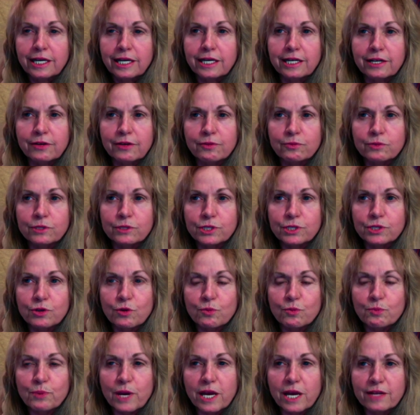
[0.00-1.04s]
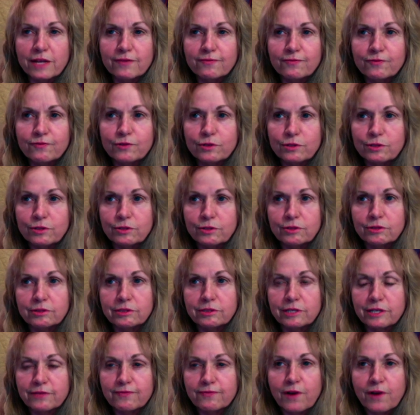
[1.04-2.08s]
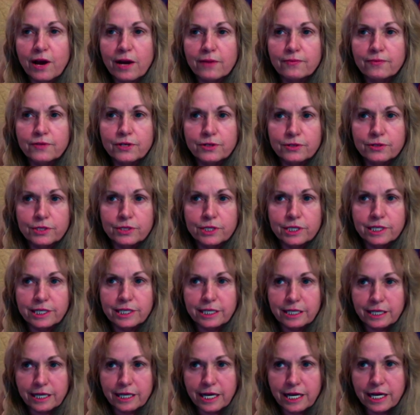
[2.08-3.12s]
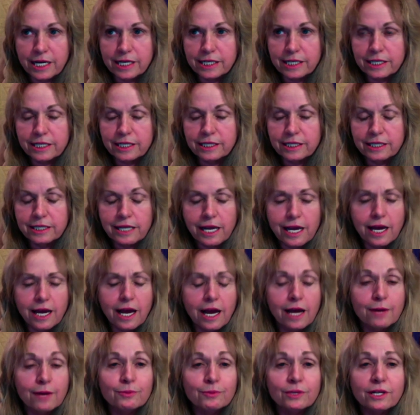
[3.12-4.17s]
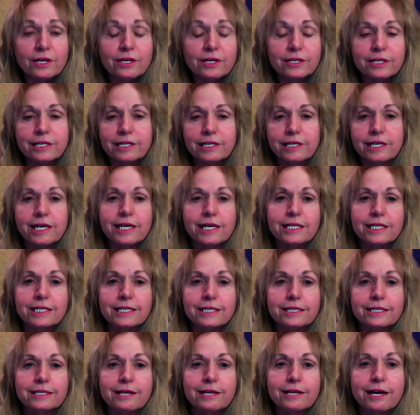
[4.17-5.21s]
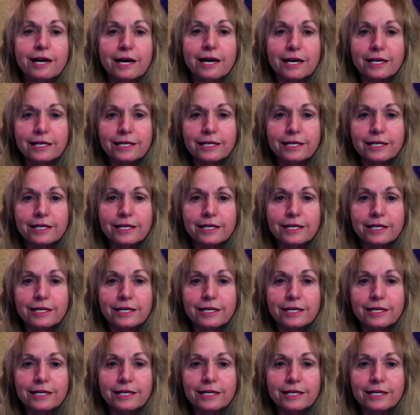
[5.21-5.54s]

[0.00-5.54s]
it was so painful the 5 years that I had it. And I'm lucky I didn't die.